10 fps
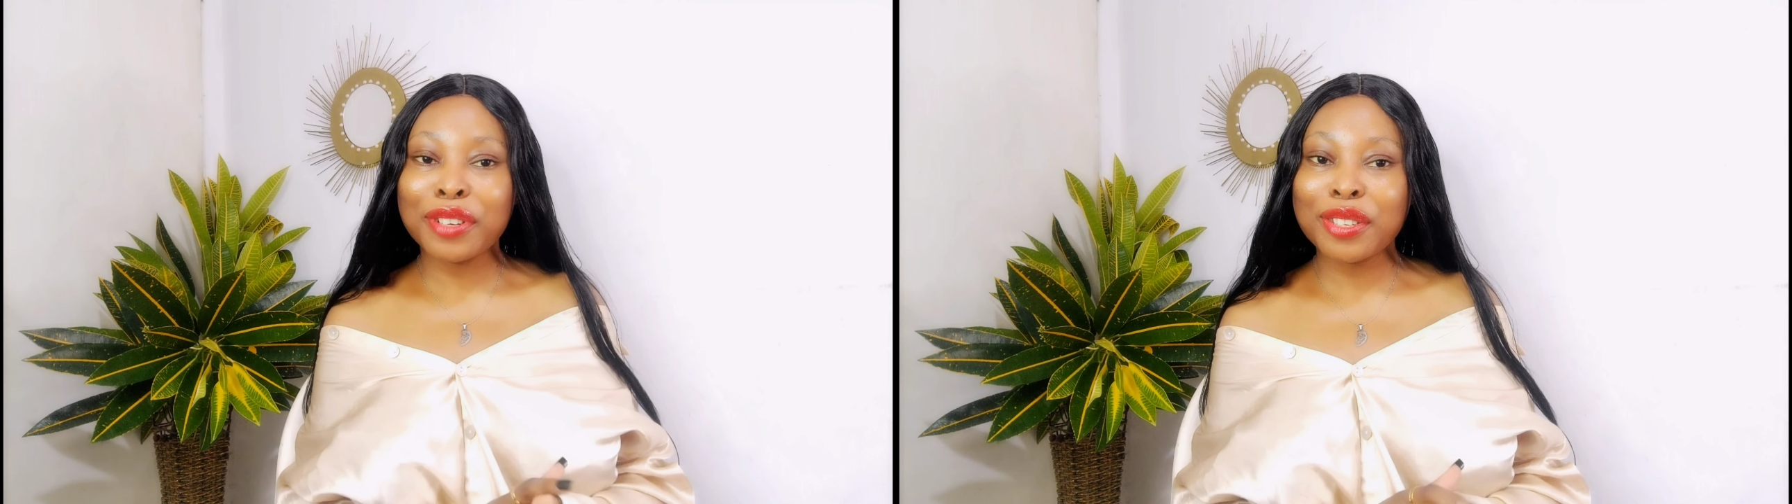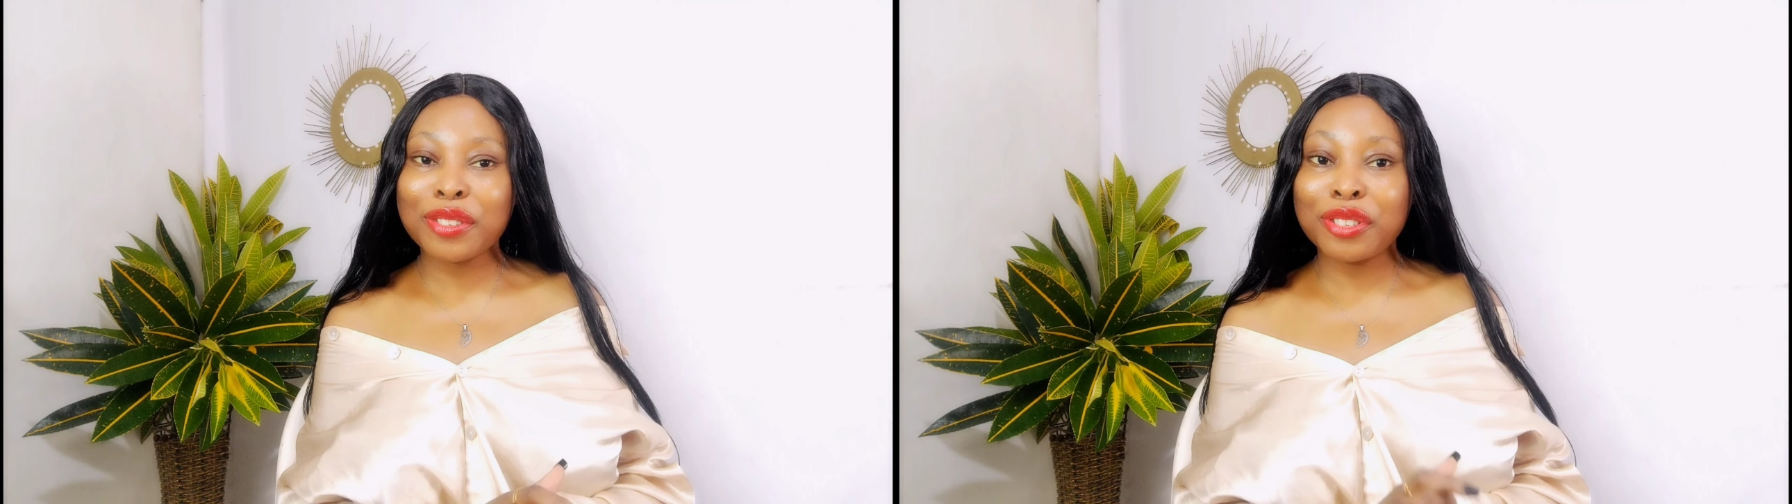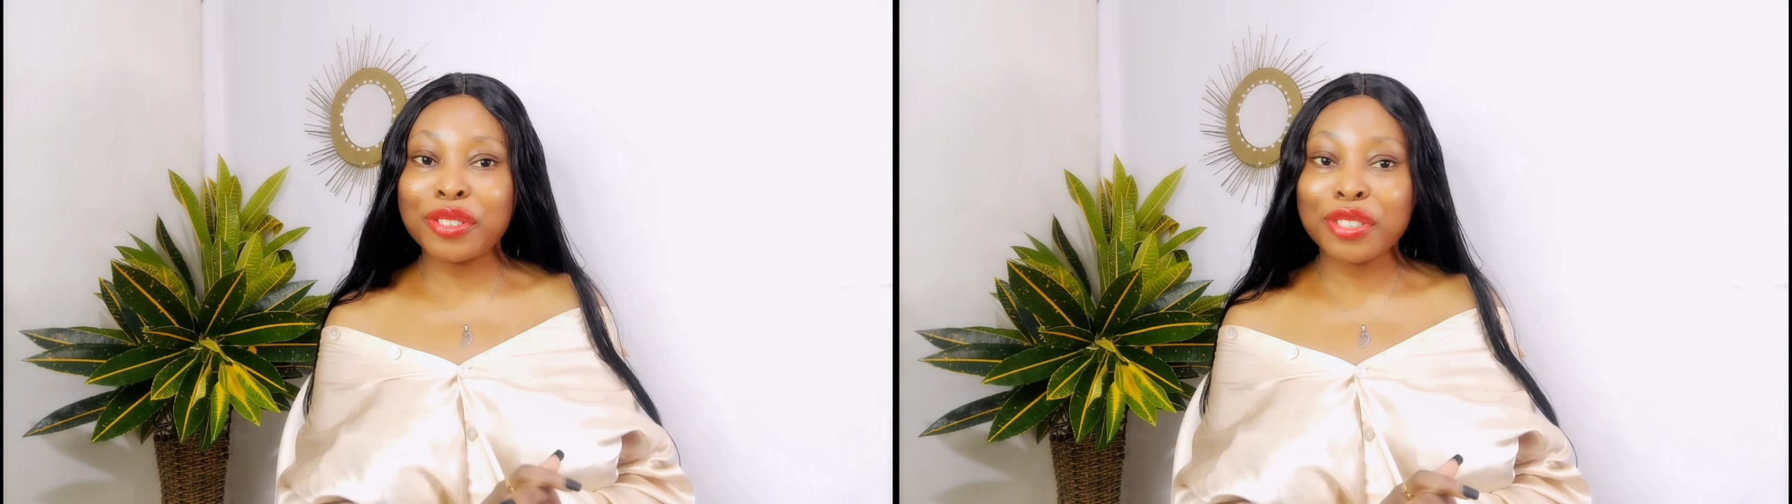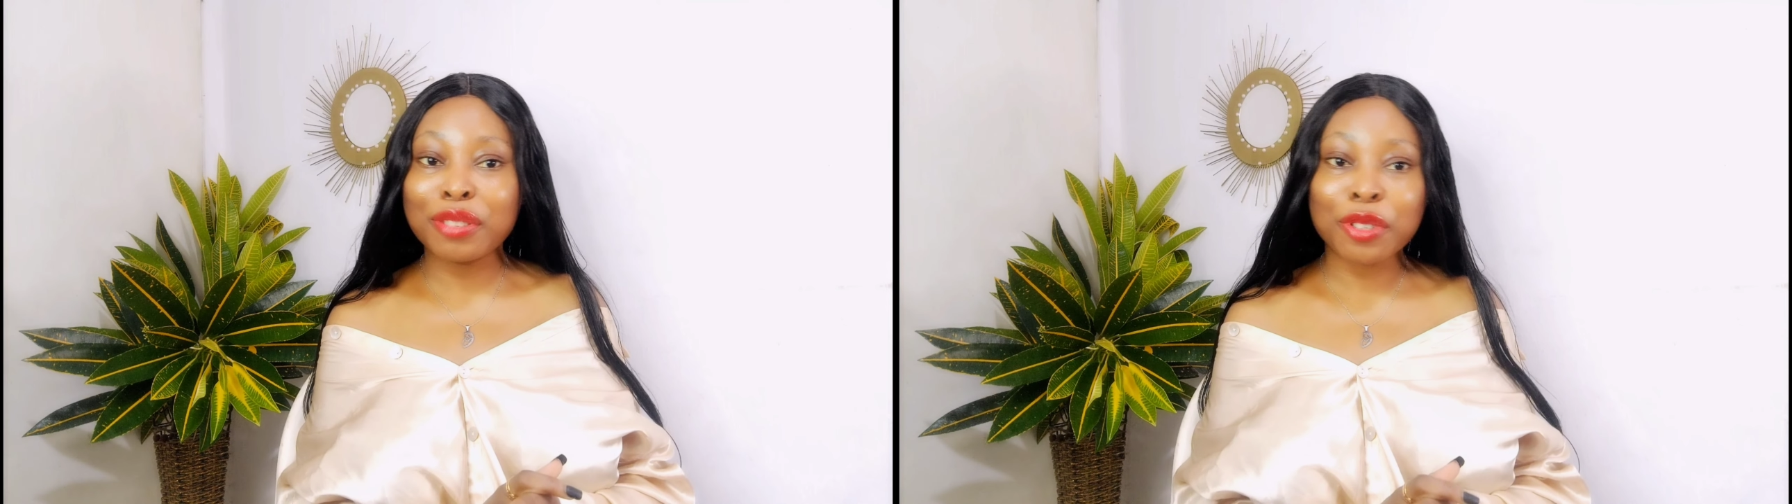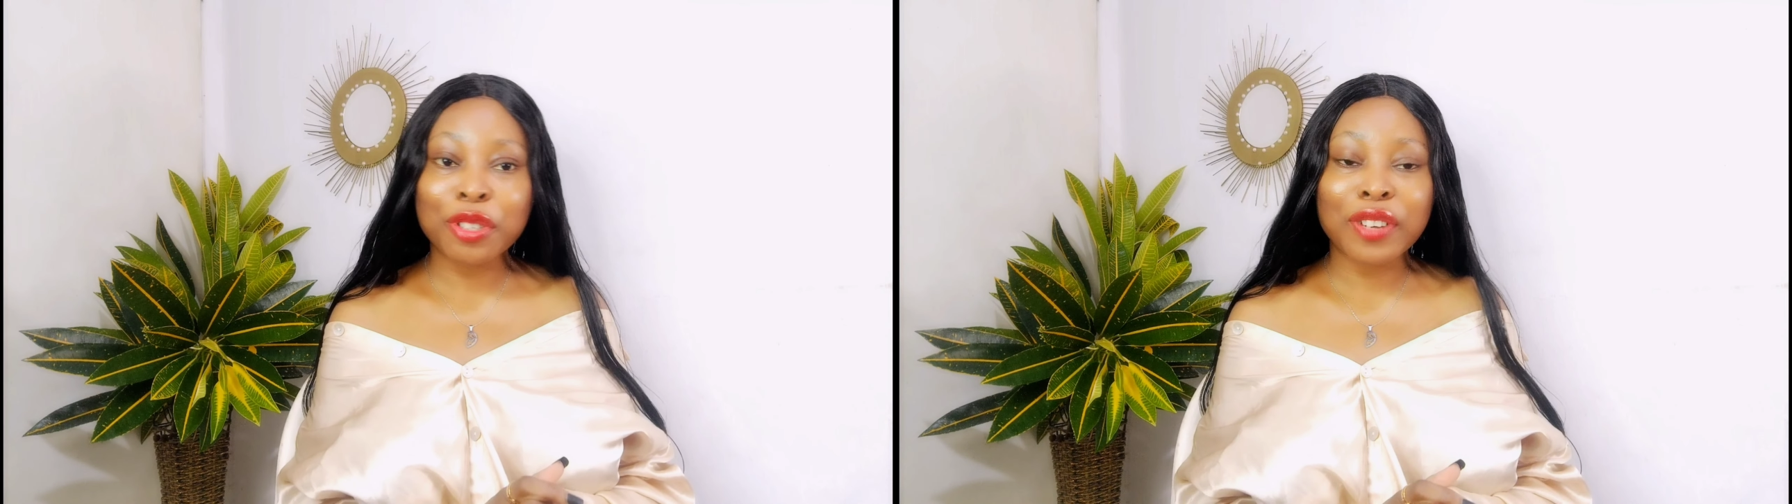forget to always use
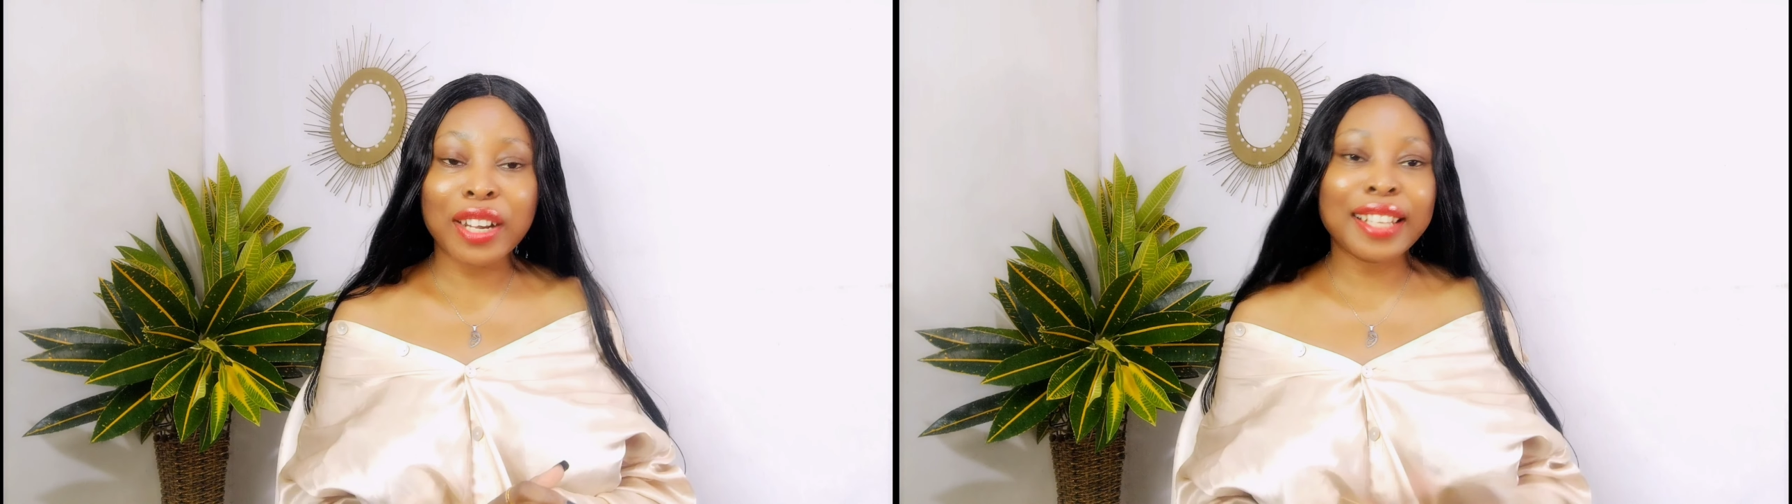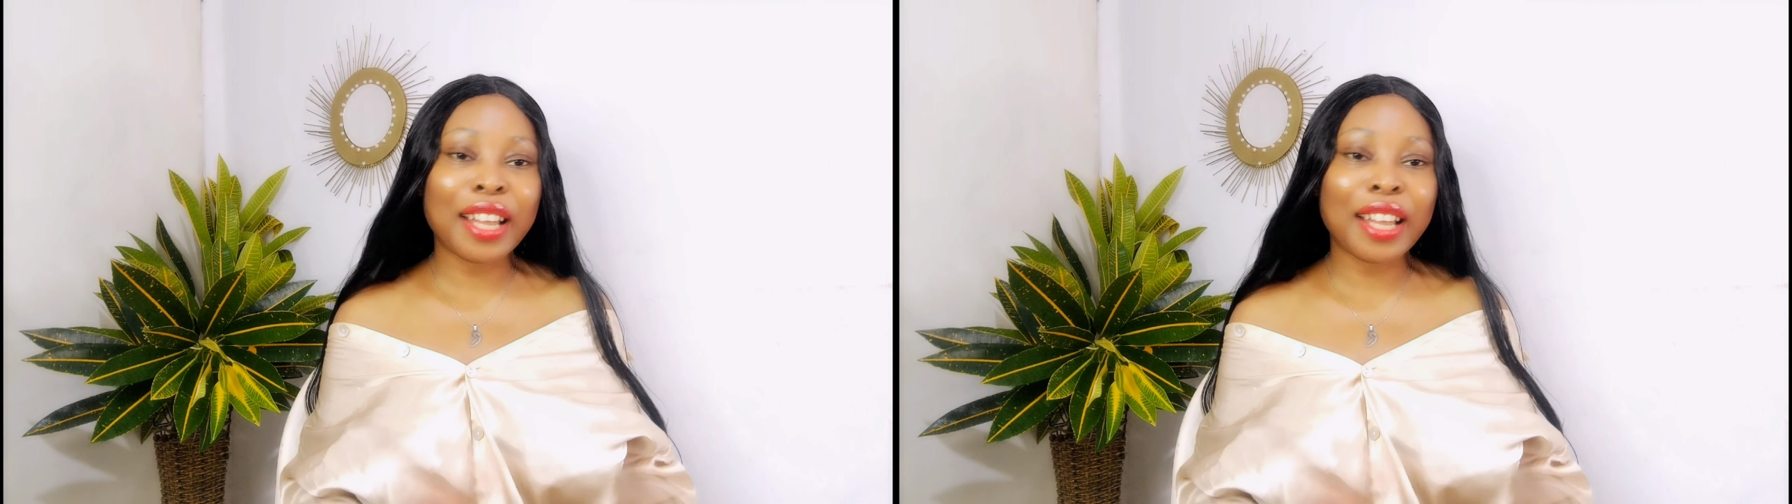your moisturizer.